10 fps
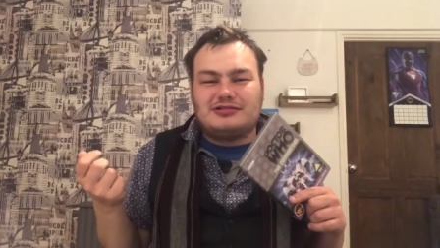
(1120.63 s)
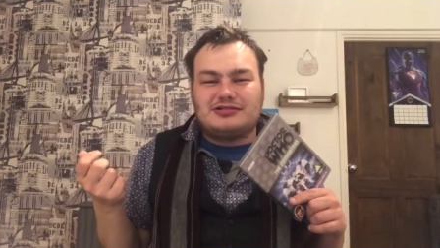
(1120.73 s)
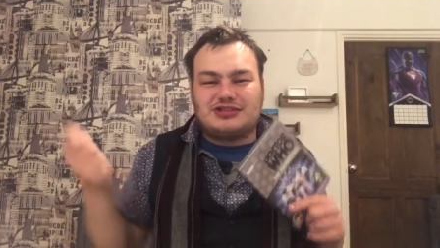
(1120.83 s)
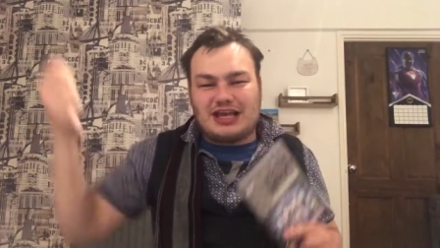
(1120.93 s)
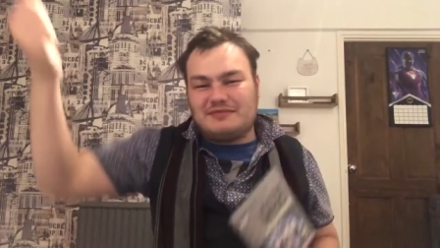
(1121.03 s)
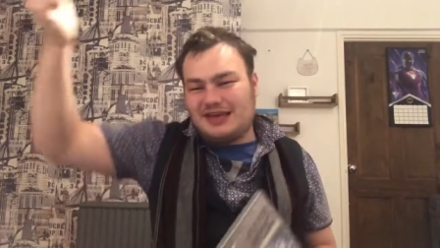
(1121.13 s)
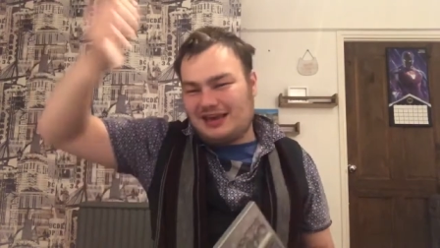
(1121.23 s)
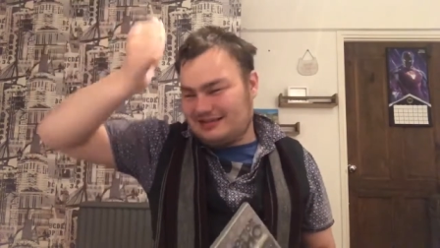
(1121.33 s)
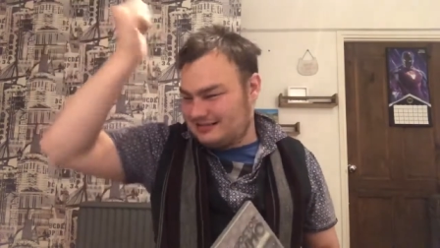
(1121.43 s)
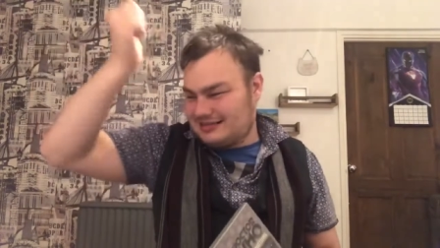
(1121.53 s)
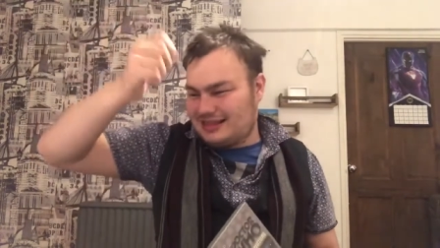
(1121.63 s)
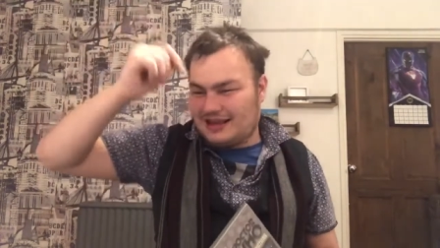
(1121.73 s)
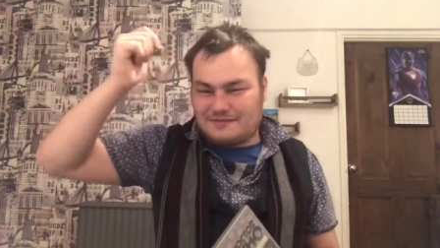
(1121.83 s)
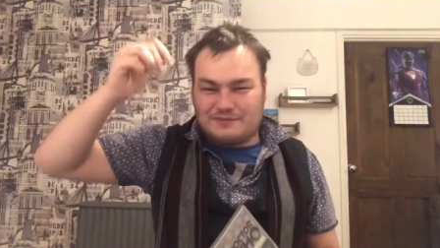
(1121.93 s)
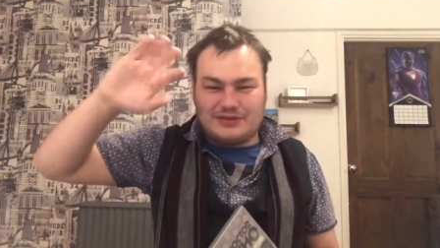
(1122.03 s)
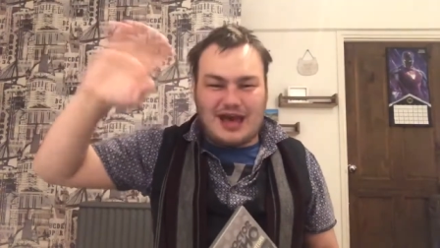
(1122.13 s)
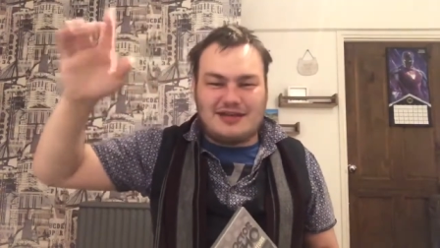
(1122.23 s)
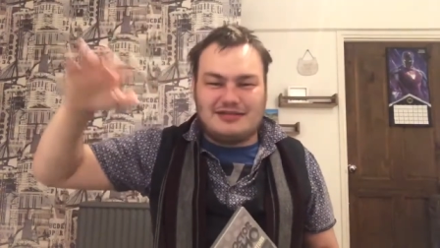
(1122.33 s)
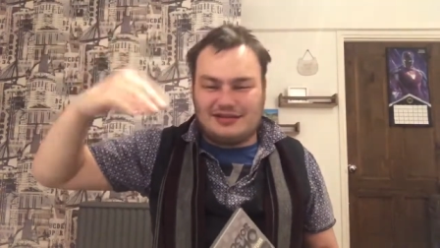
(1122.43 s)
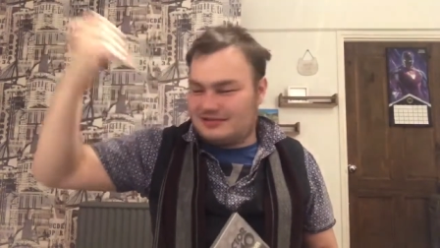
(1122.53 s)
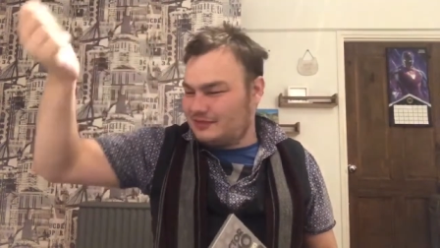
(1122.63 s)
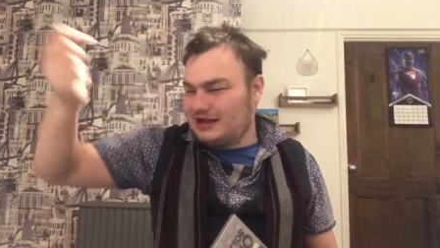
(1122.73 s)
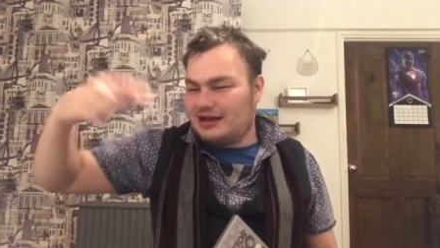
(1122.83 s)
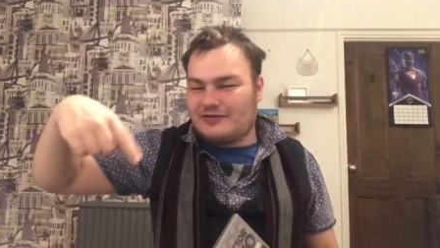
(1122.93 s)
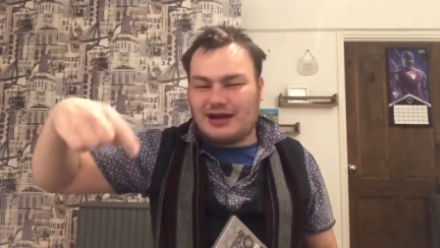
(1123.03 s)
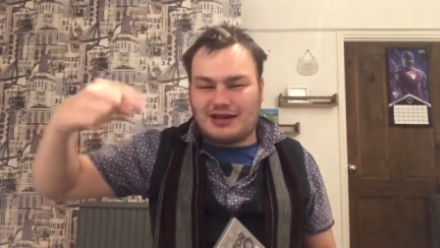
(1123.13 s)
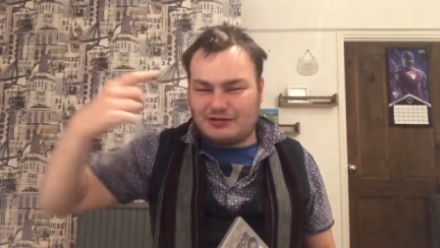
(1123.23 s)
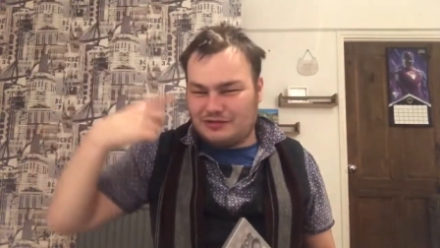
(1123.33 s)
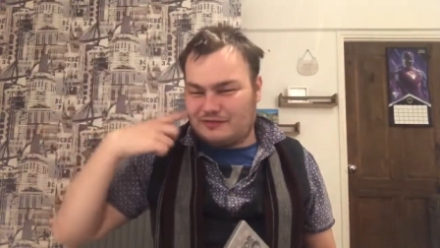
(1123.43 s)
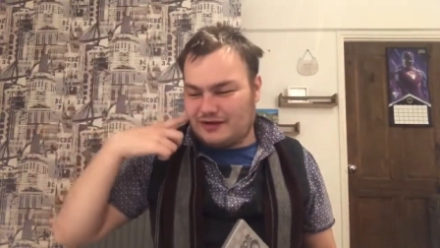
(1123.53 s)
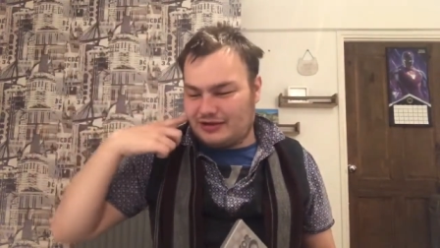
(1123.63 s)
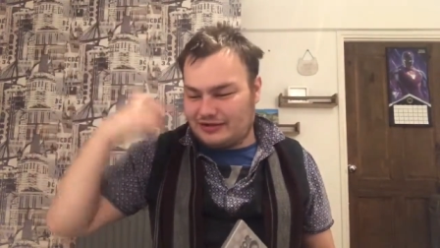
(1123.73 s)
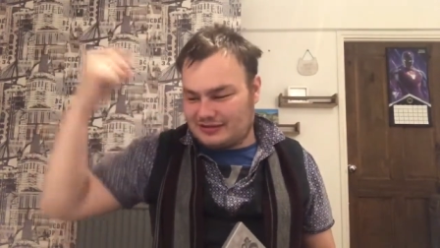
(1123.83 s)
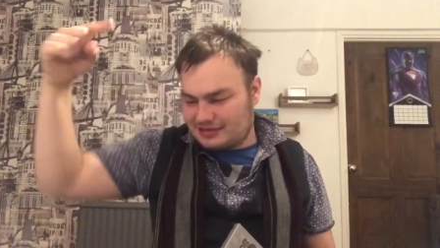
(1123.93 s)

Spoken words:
Jamie is like pretending to be like, right, how do you fire it?